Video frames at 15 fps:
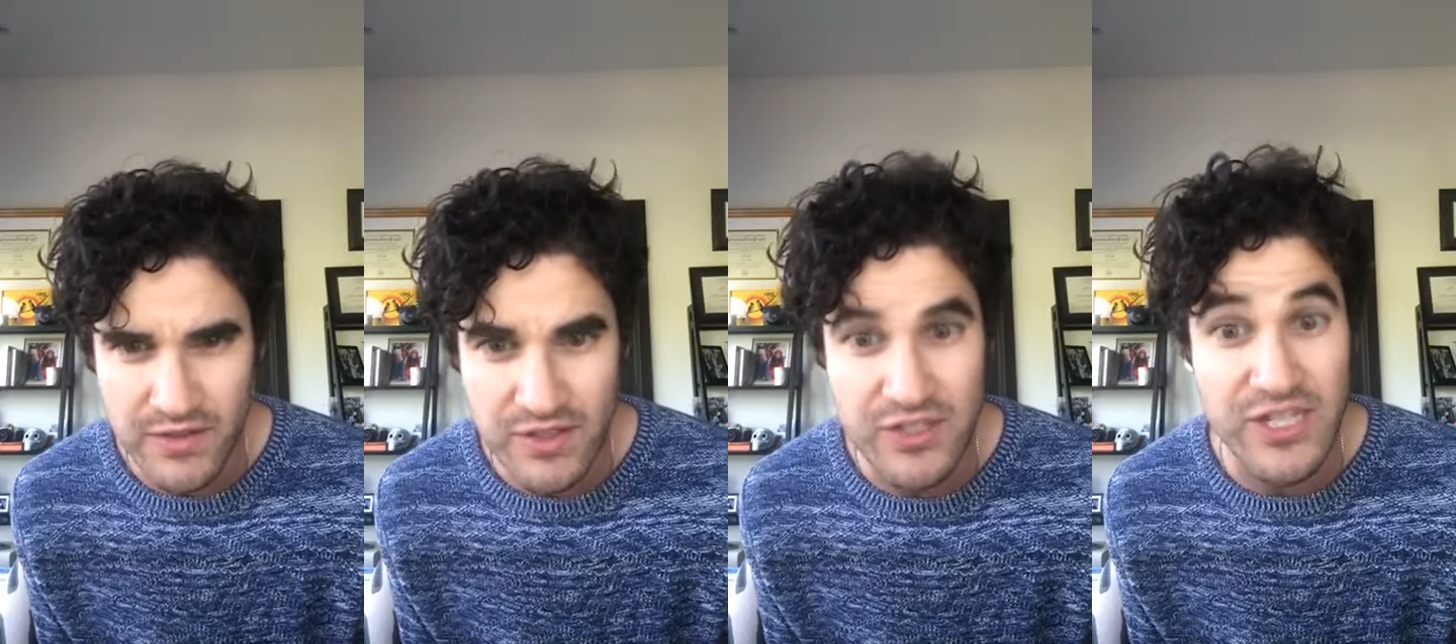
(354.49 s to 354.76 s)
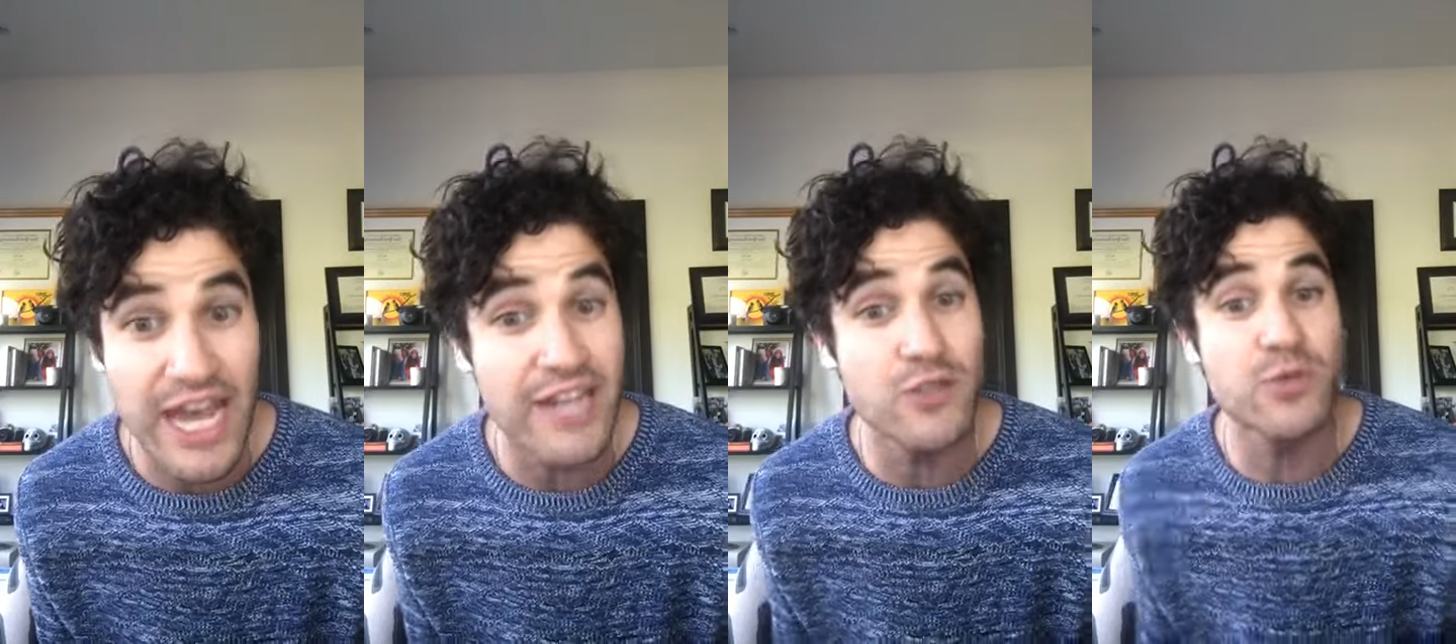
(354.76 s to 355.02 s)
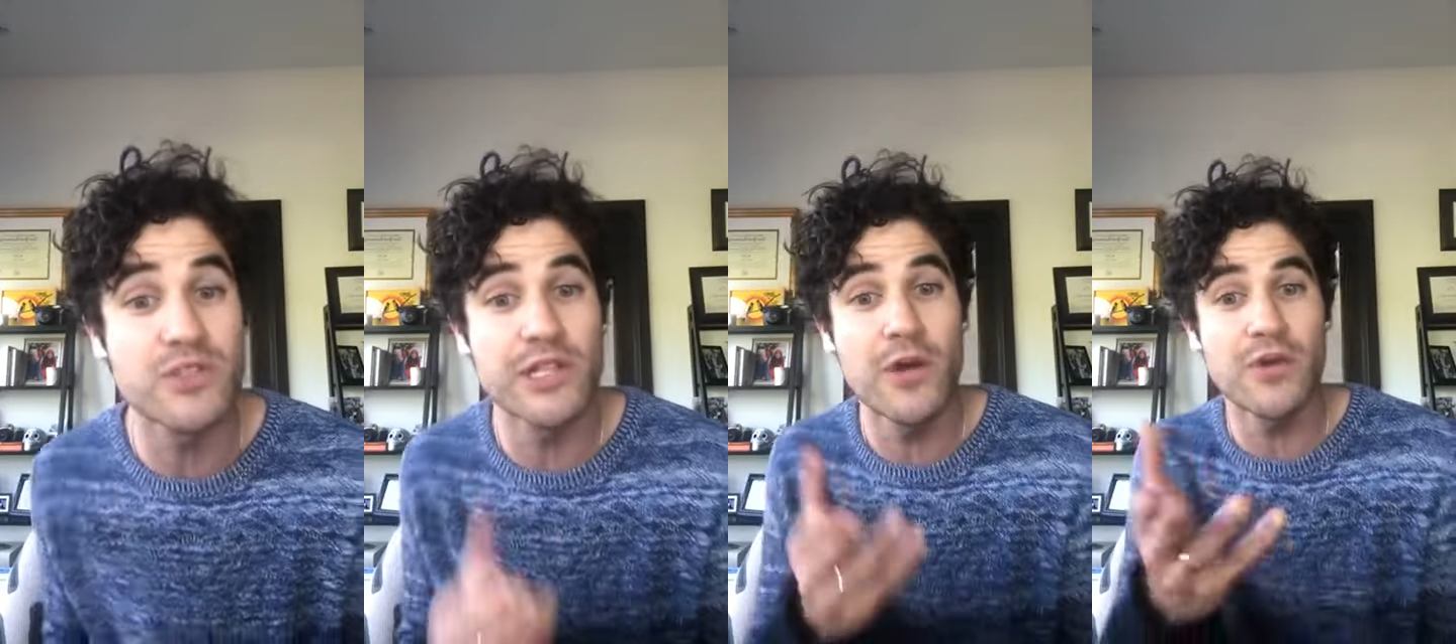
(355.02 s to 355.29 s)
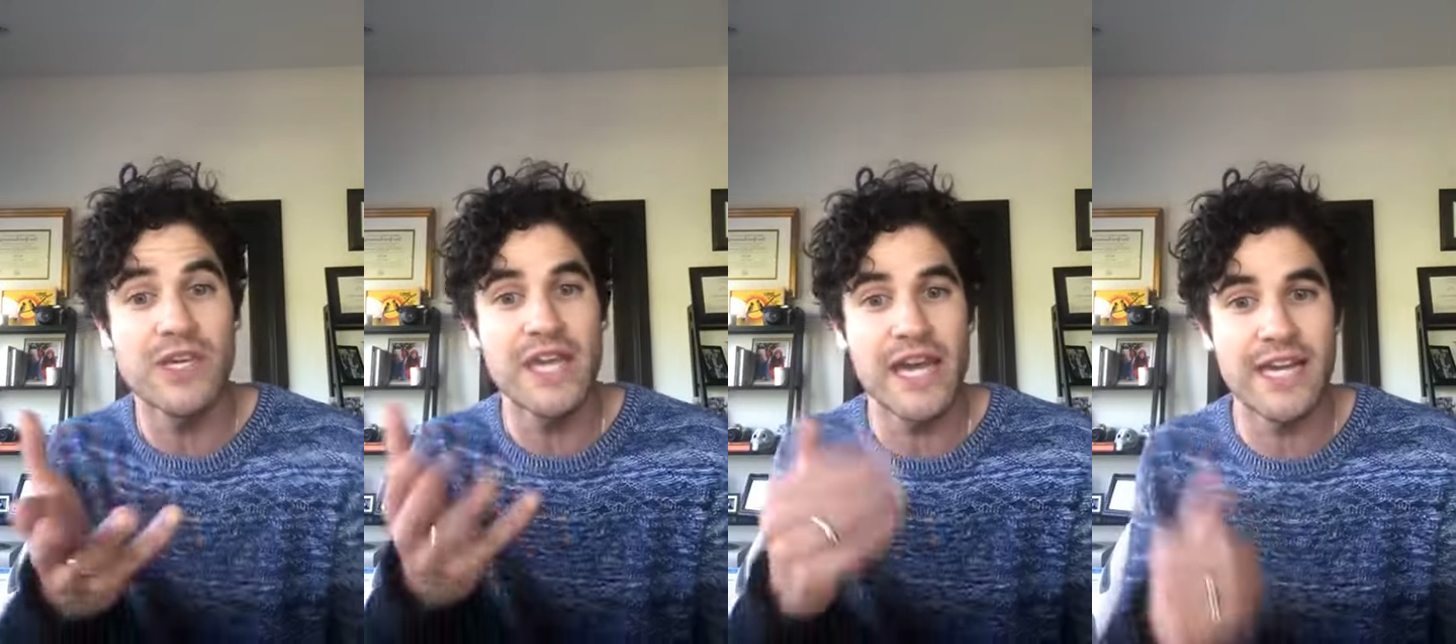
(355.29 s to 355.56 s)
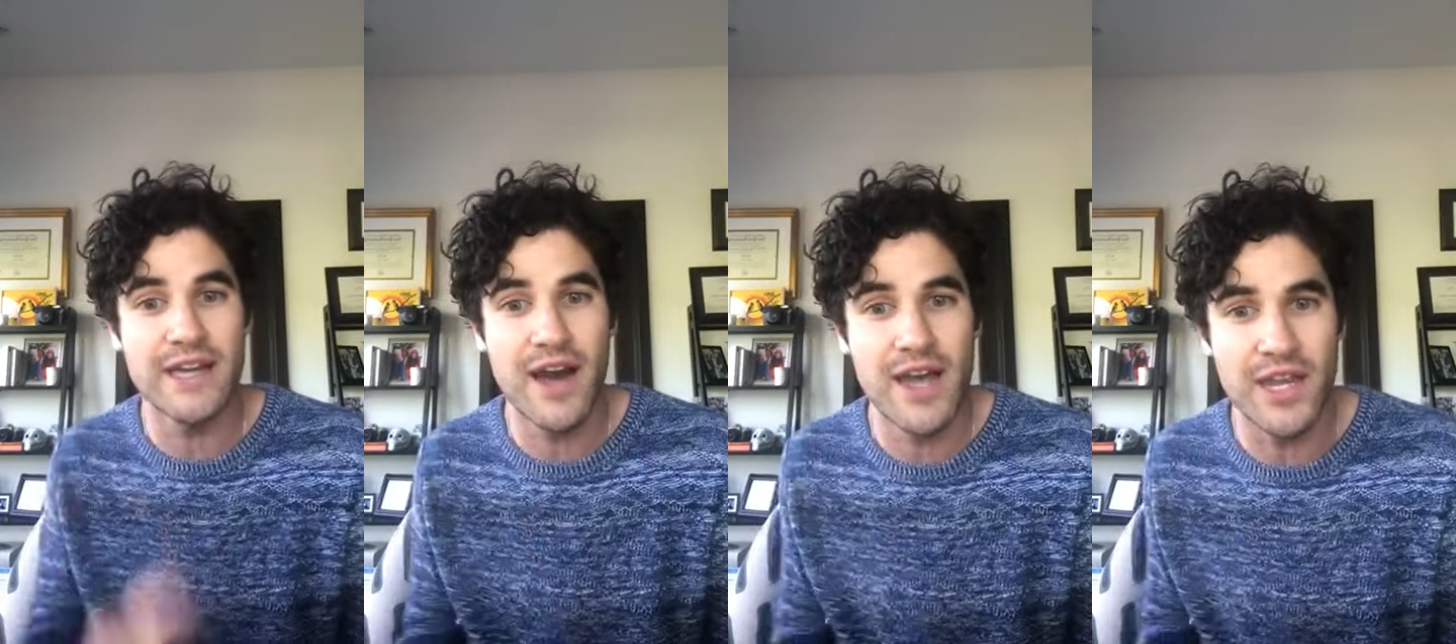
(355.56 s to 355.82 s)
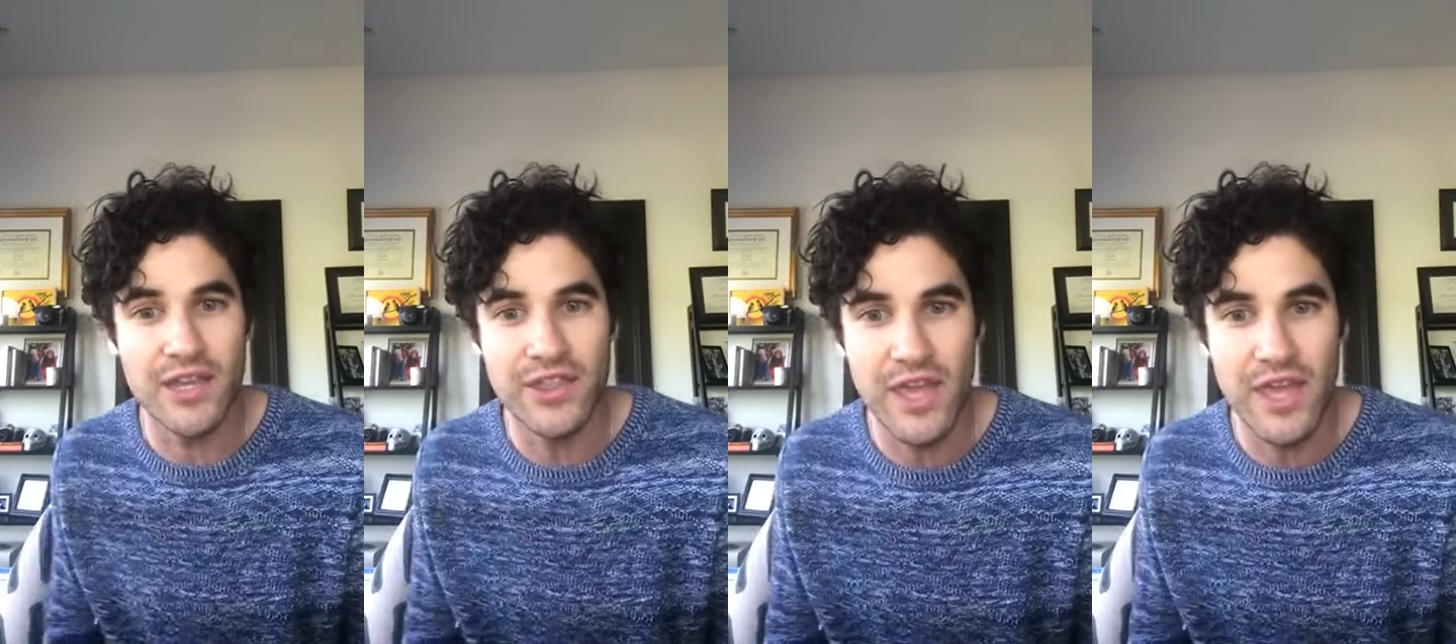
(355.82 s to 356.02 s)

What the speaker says: The stash was low-key iconic.